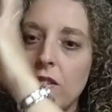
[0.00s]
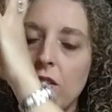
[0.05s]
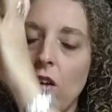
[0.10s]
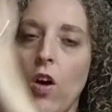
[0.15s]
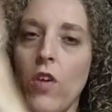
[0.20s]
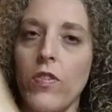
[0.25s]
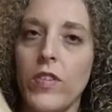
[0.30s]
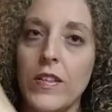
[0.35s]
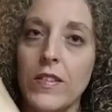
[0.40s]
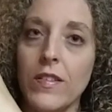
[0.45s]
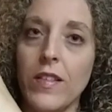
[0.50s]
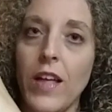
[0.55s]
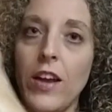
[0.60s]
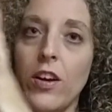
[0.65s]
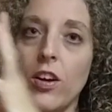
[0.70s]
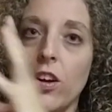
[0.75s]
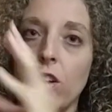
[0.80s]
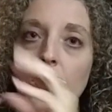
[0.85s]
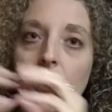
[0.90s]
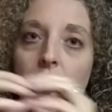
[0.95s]
all these
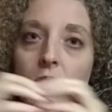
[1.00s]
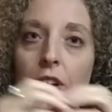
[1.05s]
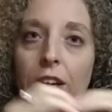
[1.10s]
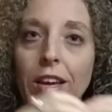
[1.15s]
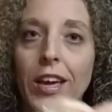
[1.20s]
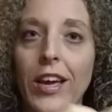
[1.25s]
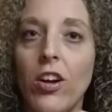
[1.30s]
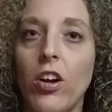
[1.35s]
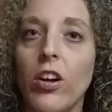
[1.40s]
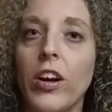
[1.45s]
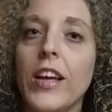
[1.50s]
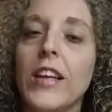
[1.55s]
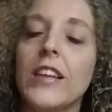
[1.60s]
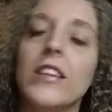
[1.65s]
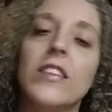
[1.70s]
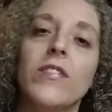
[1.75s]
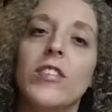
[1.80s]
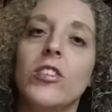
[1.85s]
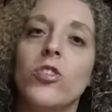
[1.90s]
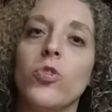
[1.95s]
letters, again, are
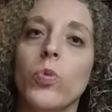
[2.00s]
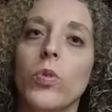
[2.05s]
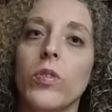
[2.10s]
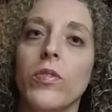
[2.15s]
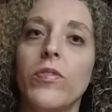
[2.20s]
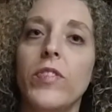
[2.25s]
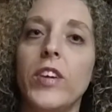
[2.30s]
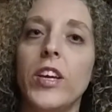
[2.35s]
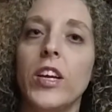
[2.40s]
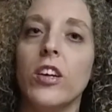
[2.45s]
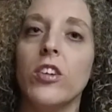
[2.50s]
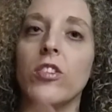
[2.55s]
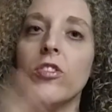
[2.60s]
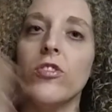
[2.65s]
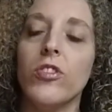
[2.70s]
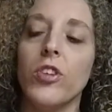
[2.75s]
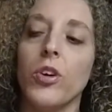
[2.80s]
individual fears.